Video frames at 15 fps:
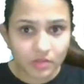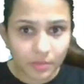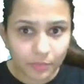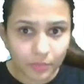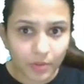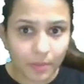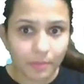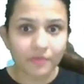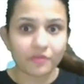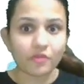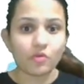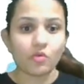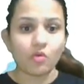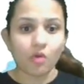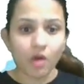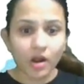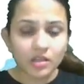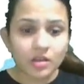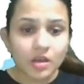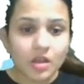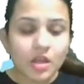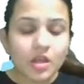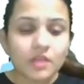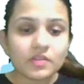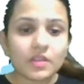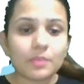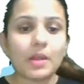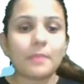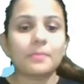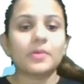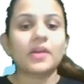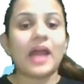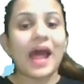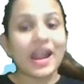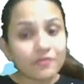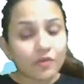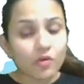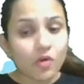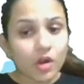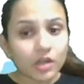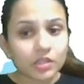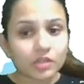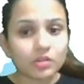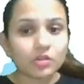the plumber forgot, the plumber had forgotten,